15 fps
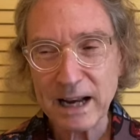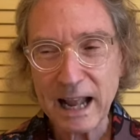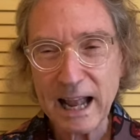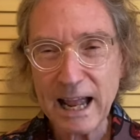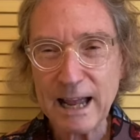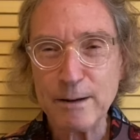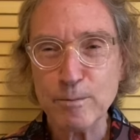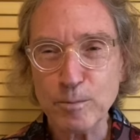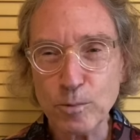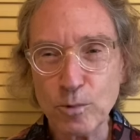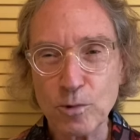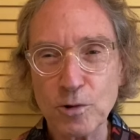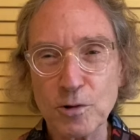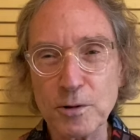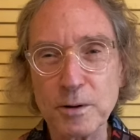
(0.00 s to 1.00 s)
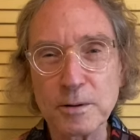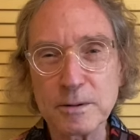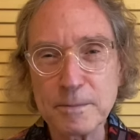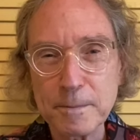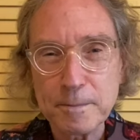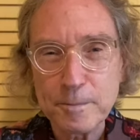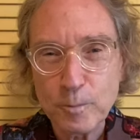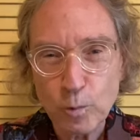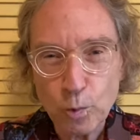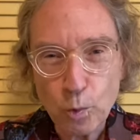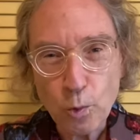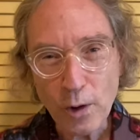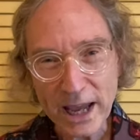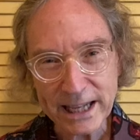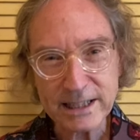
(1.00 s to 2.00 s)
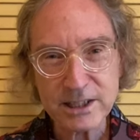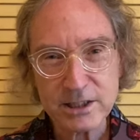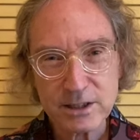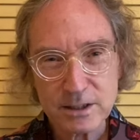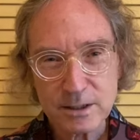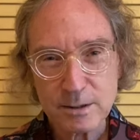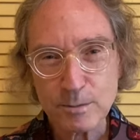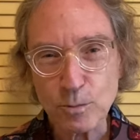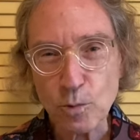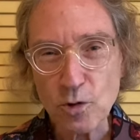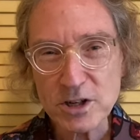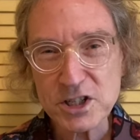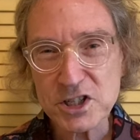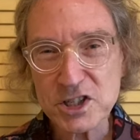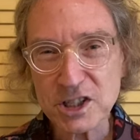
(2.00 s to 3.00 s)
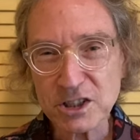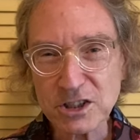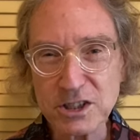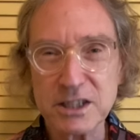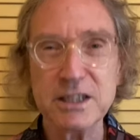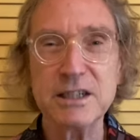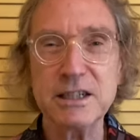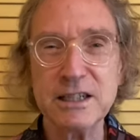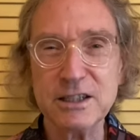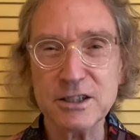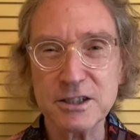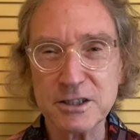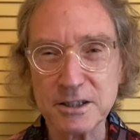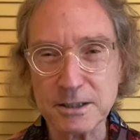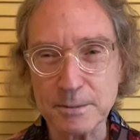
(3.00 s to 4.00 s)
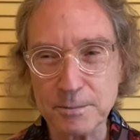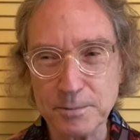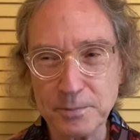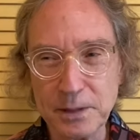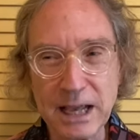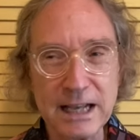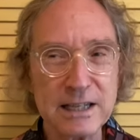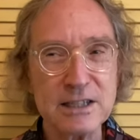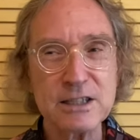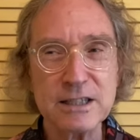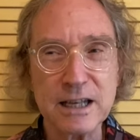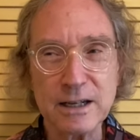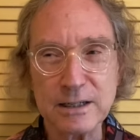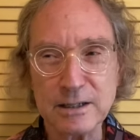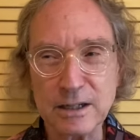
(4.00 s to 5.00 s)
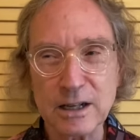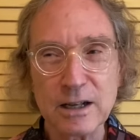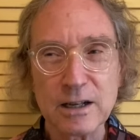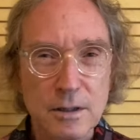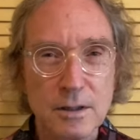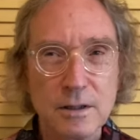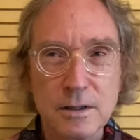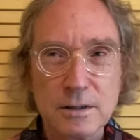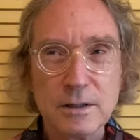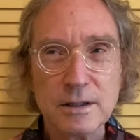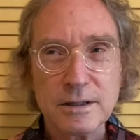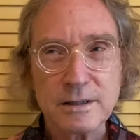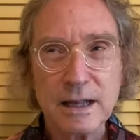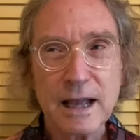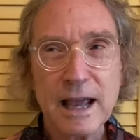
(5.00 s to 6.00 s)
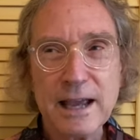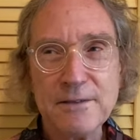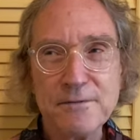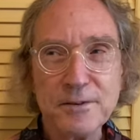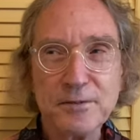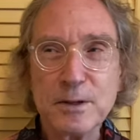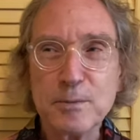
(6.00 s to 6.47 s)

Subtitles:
had more weight, more solidity to the bass, and the A50